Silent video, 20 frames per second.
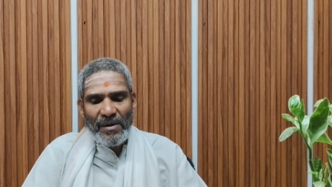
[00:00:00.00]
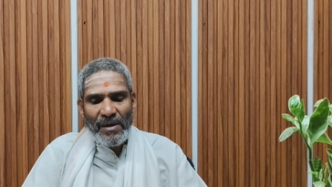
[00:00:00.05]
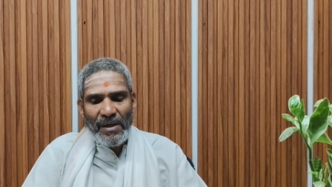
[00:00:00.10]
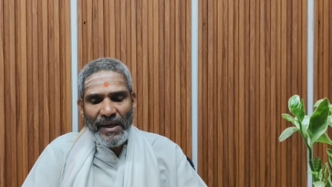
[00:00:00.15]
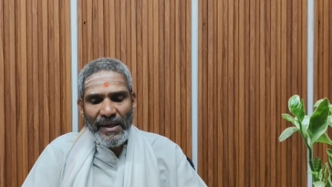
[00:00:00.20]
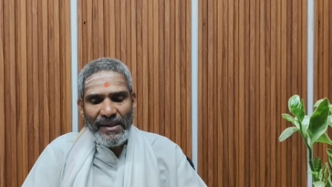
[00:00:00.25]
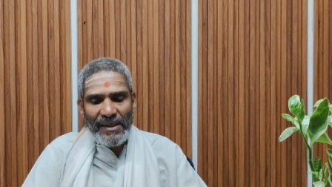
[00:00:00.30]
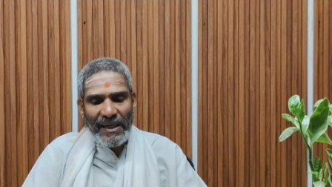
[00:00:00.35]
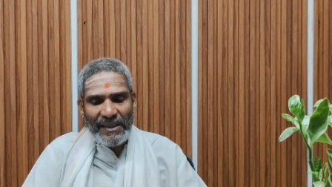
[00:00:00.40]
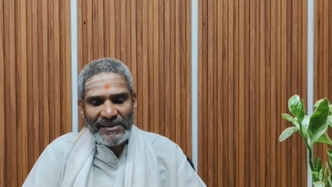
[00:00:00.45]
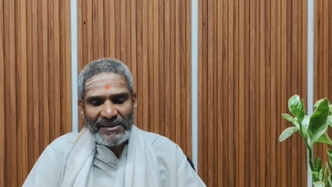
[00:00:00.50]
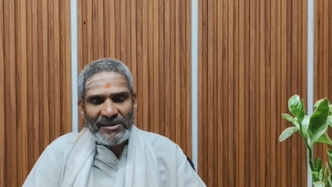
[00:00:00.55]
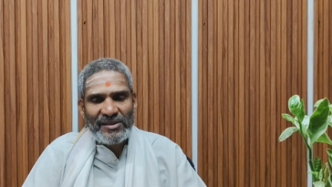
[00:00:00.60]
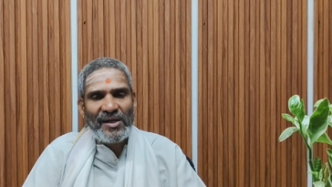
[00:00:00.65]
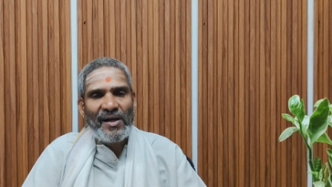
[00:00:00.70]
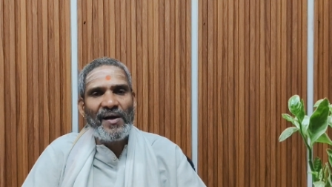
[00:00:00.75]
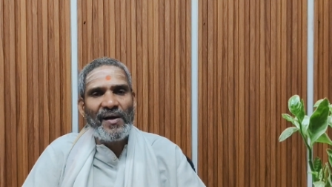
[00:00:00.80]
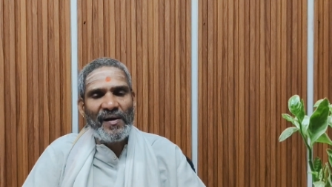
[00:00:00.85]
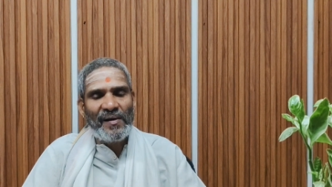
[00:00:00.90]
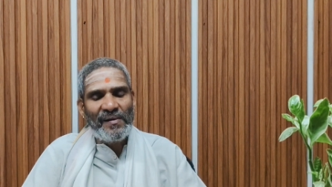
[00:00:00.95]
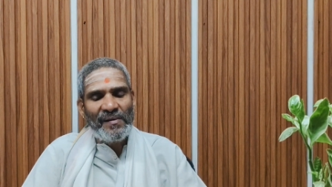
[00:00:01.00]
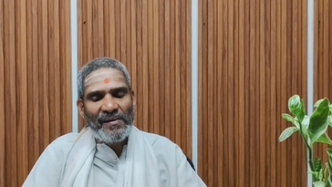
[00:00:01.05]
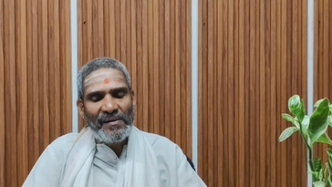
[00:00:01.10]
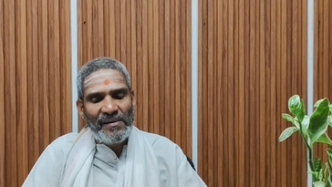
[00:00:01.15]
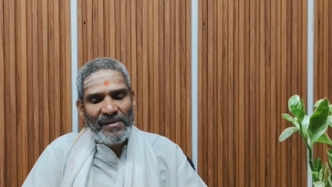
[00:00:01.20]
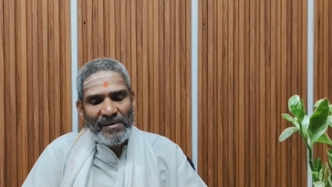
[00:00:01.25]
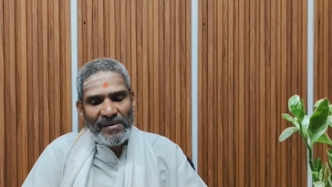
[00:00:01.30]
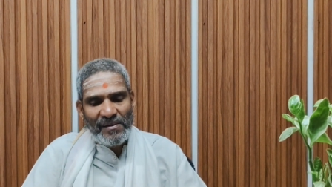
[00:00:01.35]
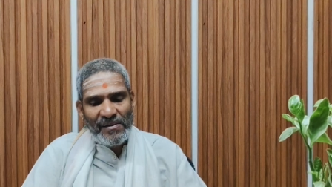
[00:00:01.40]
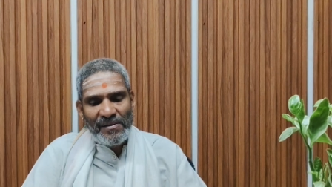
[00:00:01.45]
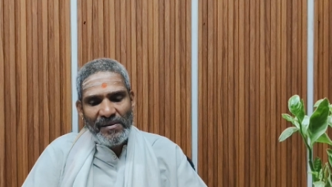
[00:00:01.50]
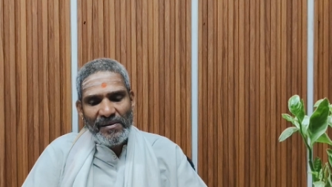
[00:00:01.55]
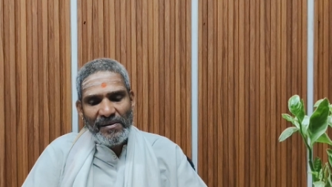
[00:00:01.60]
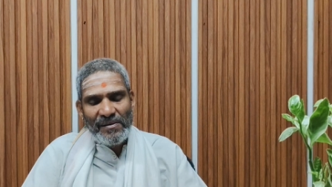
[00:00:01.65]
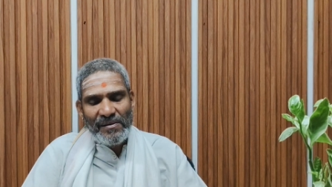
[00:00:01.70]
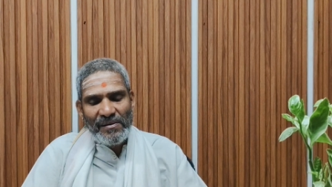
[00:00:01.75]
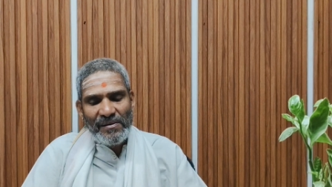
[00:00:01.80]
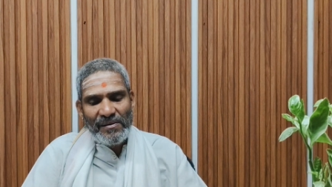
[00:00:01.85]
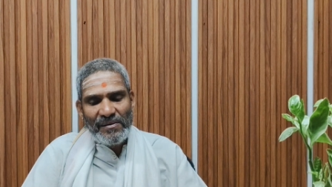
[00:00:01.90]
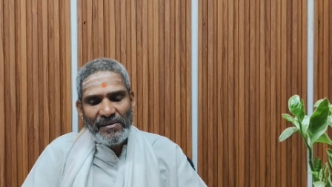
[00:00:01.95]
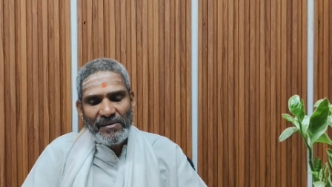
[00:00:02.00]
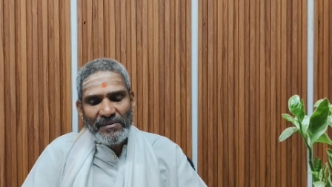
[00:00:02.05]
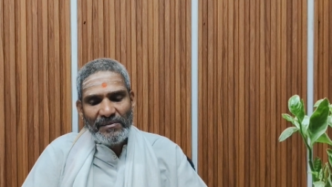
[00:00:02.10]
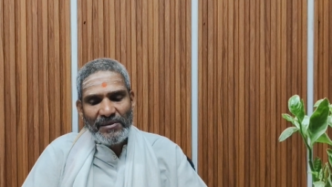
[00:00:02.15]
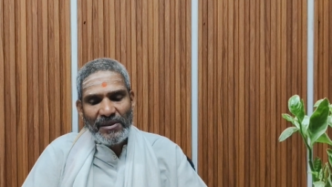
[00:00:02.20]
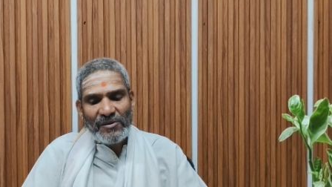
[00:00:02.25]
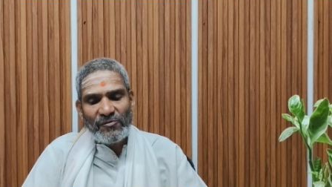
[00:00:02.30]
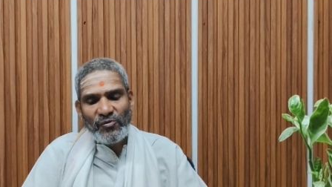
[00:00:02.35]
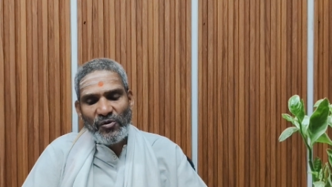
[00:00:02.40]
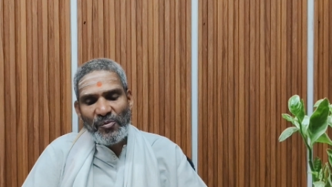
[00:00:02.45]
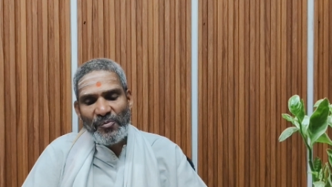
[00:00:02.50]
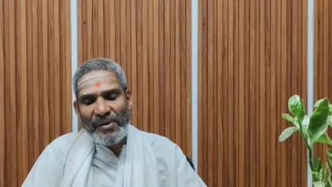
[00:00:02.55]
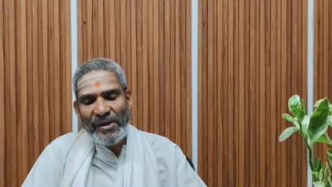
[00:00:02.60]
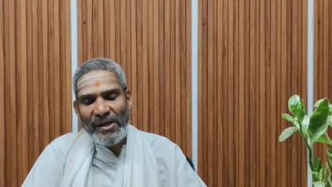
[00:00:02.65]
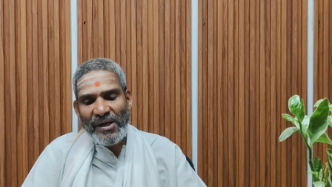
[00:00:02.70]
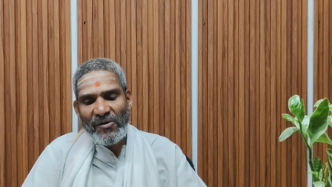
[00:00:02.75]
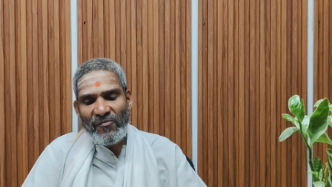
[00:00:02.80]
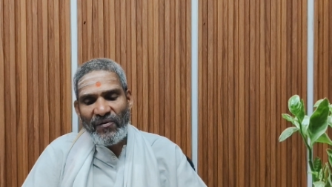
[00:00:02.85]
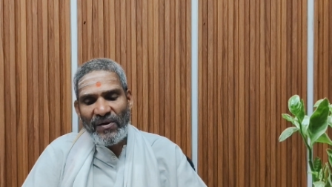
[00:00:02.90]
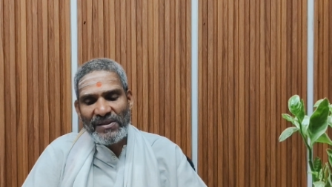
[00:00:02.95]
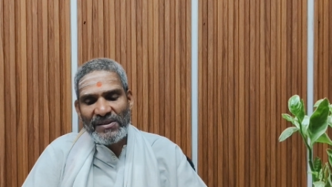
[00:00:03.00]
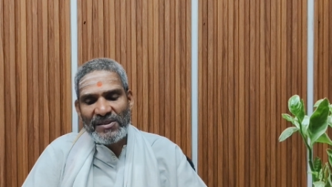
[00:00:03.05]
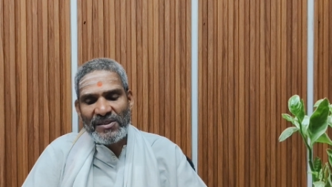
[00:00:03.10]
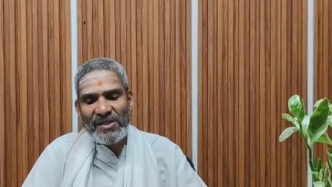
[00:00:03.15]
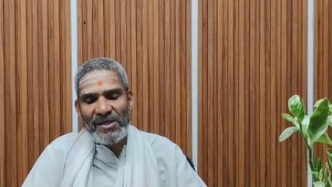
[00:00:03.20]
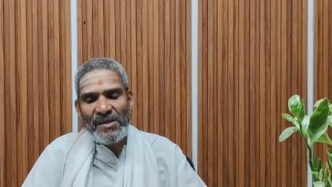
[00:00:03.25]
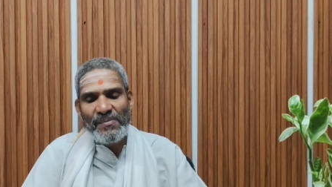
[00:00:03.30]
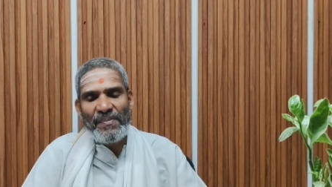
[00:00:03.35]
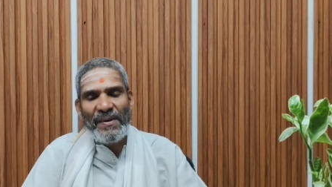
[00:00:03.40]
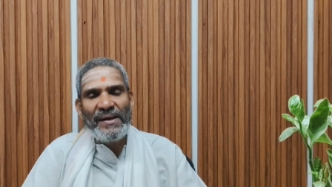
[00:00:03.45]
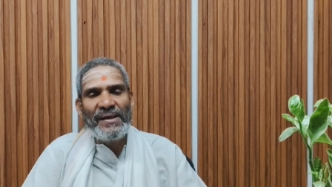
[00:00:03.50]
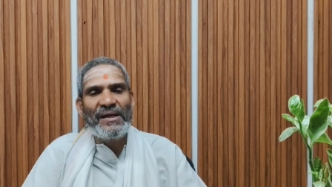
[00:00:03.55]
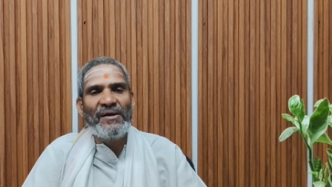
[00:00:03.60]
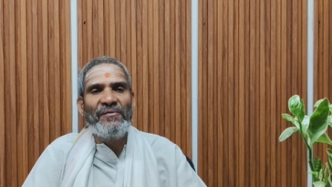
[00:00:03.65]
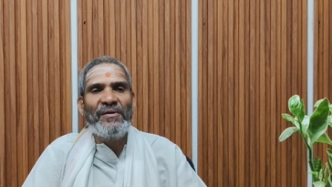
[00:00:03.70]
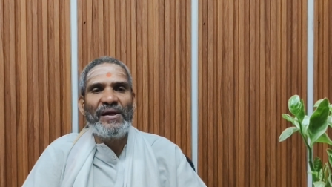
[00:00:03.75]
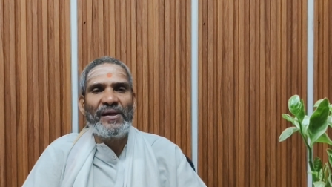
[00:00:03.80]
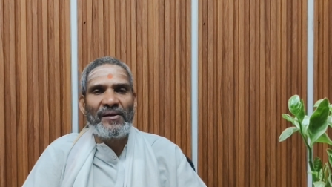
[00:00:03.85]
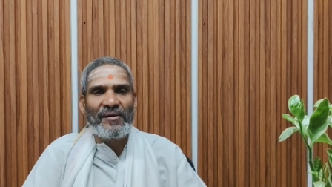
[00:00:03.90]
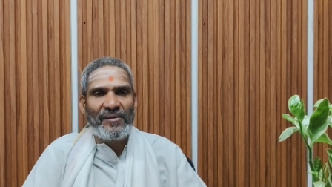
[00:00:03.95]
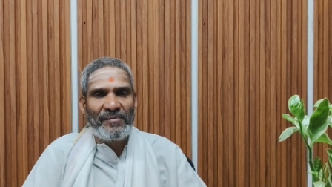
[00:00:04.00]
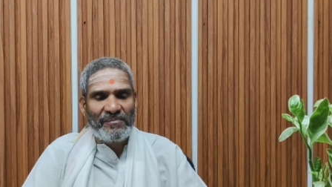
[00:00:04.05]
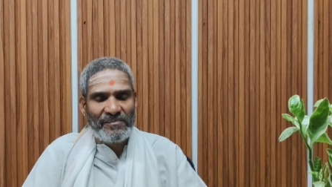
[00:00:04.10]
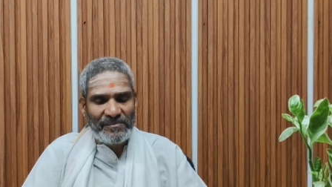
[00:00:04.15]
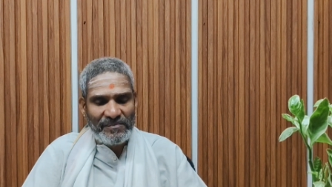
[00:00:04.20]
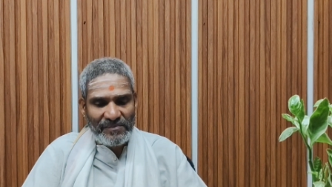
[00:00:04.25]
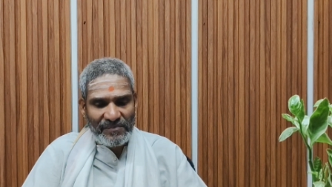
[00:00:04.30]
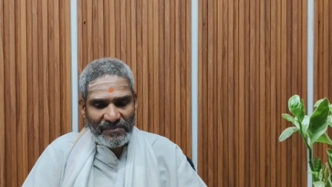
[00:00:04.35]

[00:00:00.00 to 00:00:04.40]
and Astra that would make one sleep and awake.